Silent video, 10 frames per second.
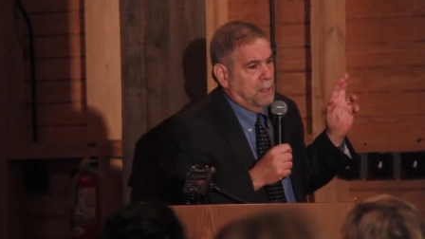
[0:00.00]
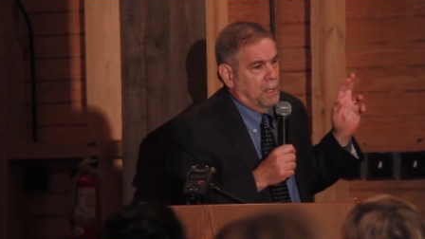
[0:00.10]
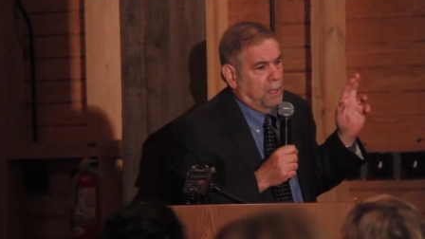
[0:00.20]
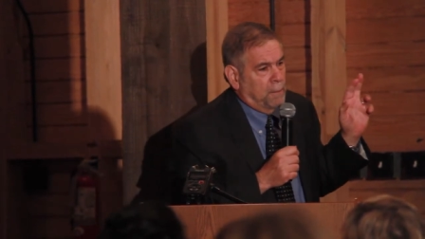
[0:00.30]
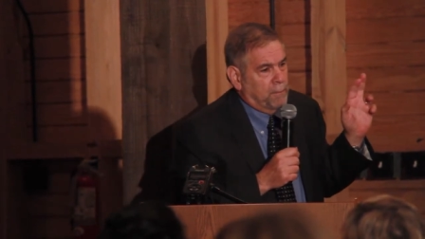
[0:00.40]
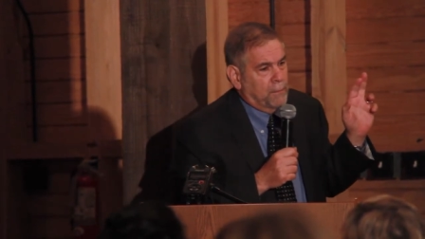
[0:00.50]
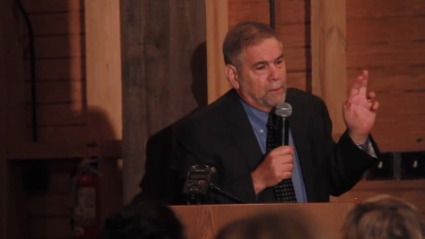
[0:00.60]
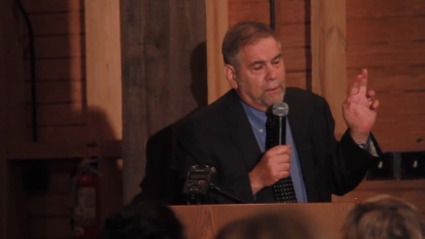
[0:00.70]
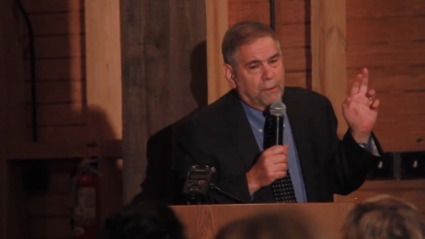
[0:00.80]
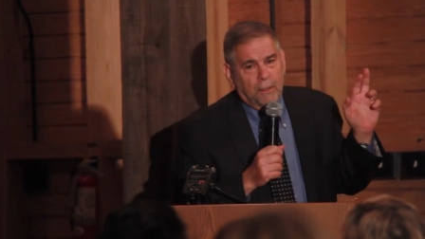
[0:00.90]
uh,
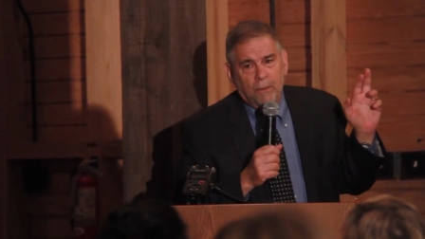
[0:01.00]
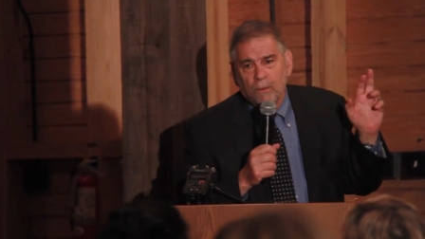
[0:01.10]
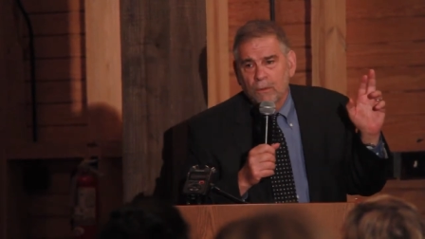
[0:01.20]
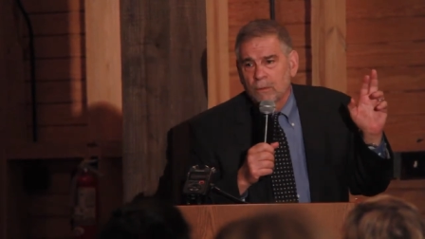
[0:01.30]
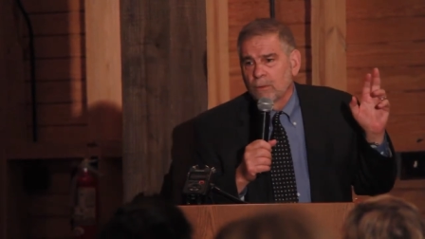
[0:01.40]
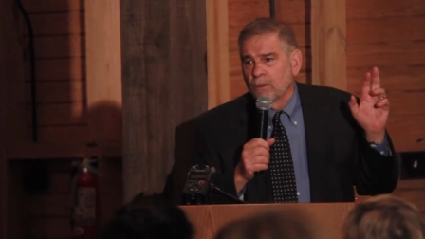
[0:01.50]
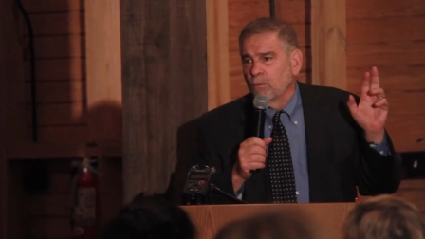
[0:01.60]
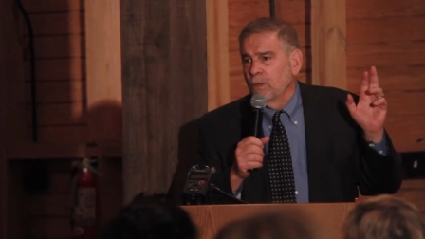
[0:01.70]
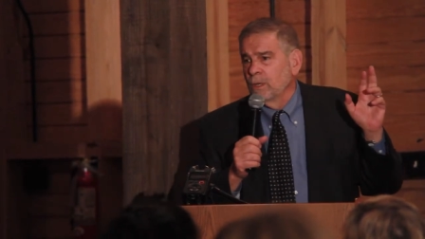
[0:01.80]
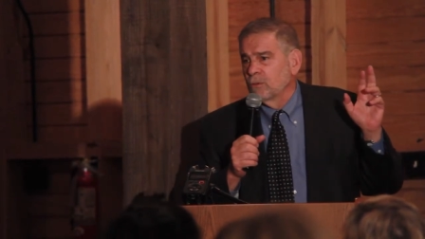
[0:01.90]
the, the
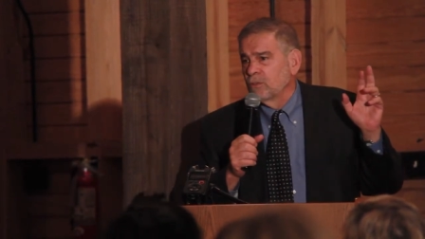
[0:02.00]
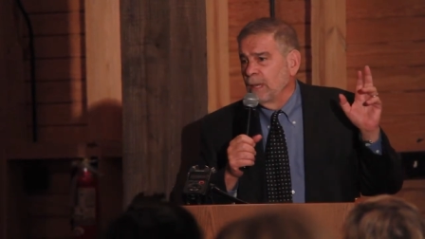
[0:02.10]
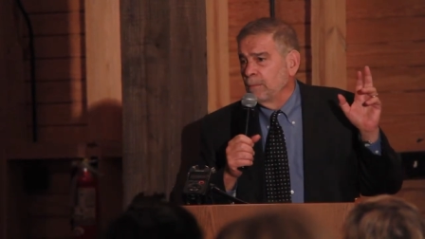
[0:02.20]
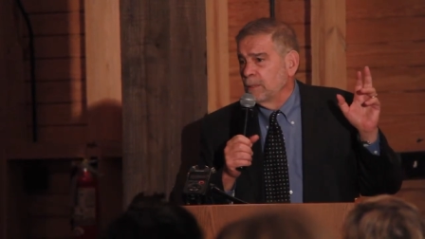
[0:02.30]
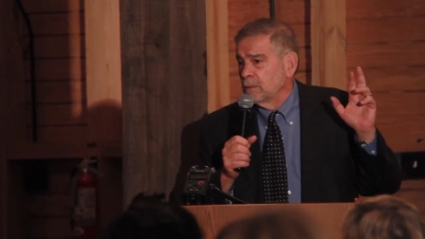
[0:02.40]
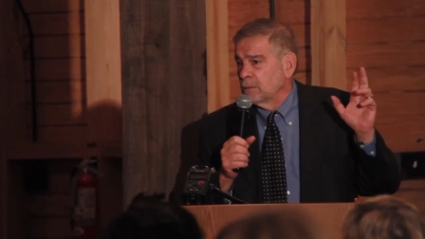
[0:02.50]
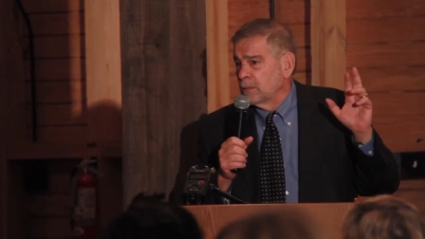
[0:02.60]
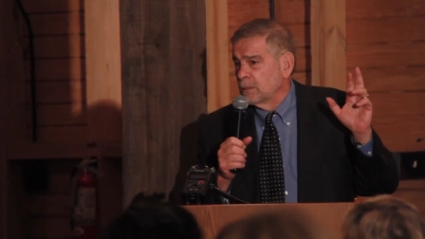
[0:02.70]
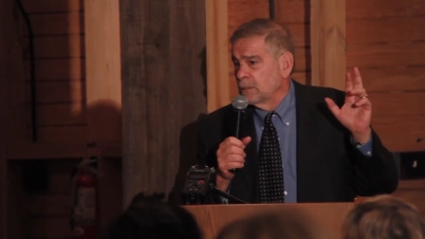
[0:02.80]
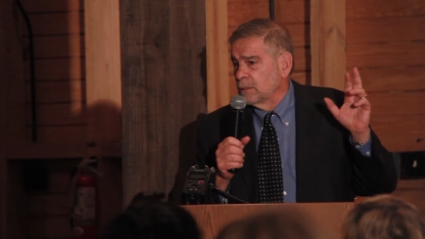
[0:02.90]
re examined,
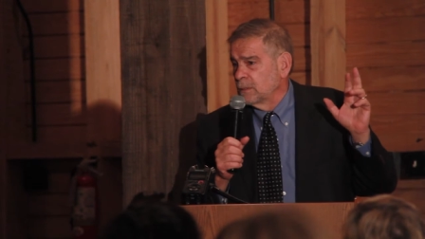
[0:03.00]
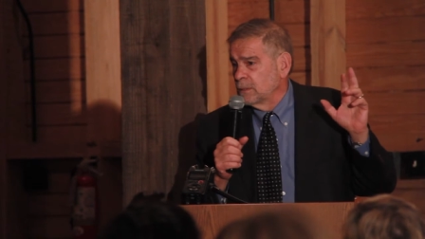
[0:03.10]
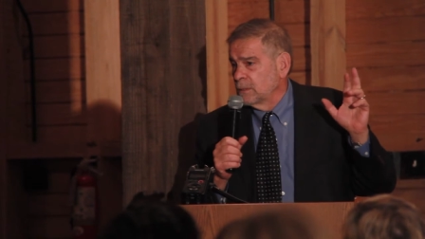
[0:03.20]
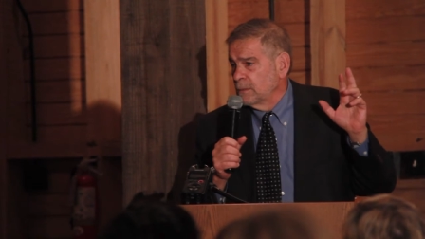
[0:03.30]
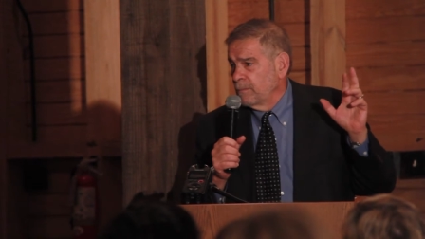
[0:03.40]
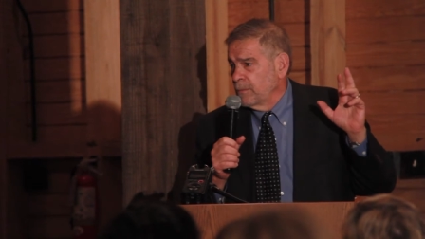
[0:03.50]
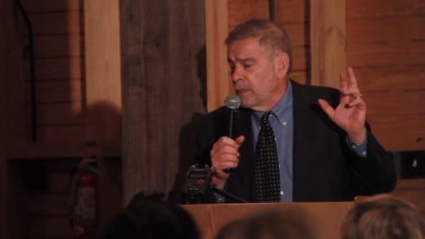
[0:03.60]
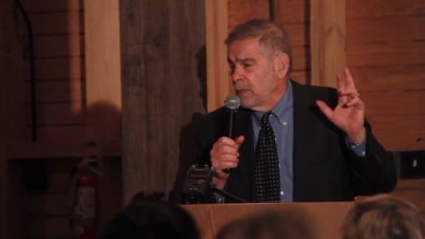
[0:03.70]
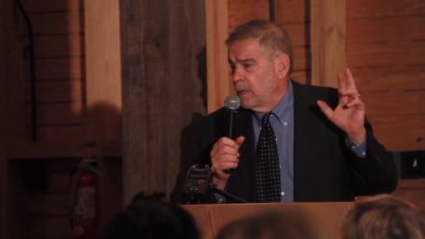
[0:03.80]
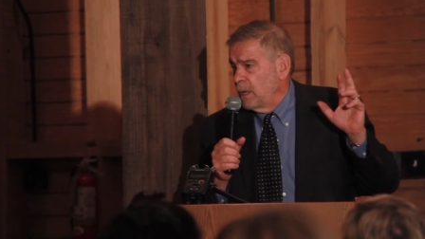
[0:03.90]

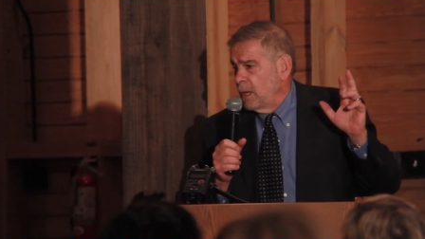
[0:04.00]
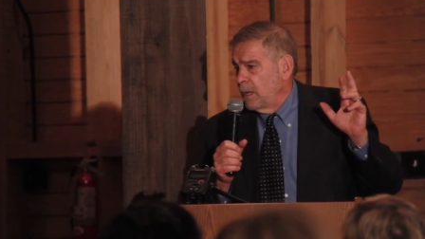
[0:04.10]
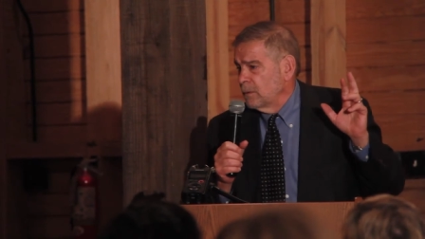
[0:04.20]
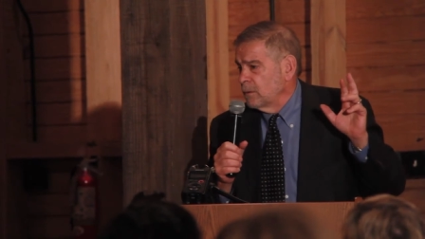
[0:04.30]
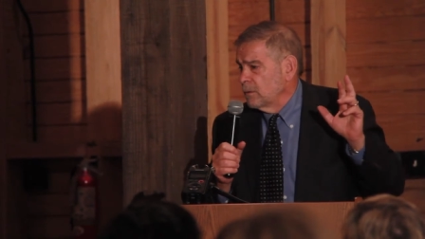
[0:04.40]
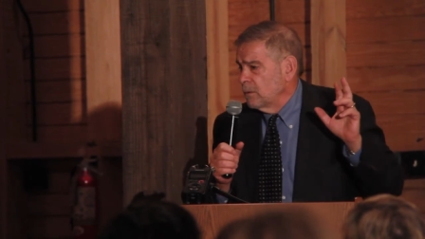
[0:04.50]
and